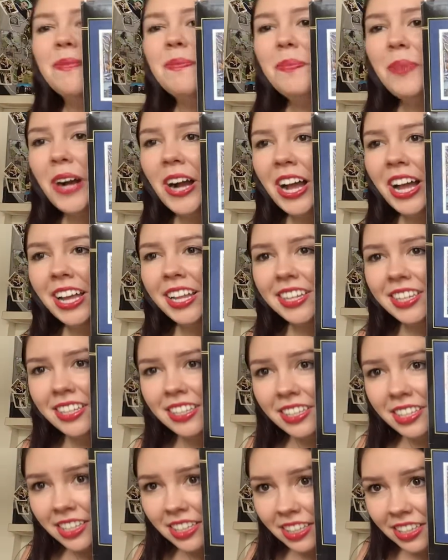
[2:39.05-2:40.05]
but
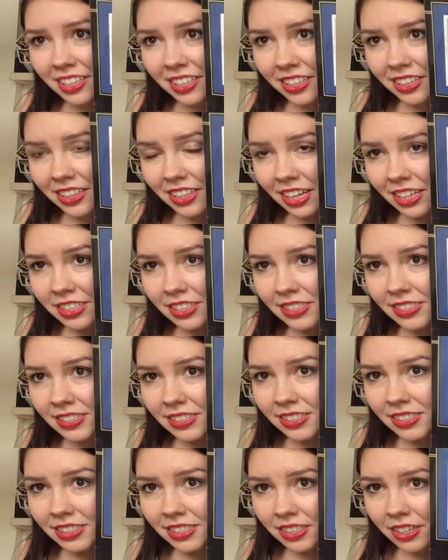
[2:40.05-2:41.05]

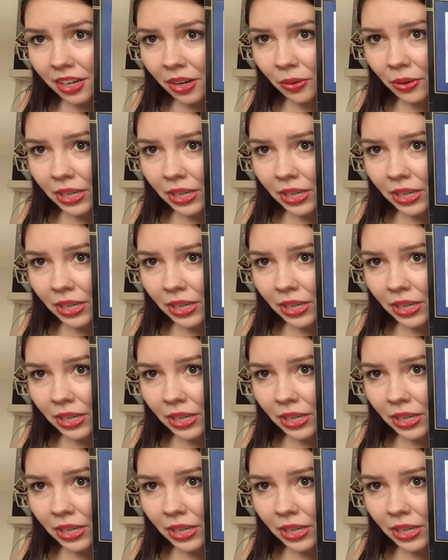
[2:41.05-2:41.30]
that's, you know,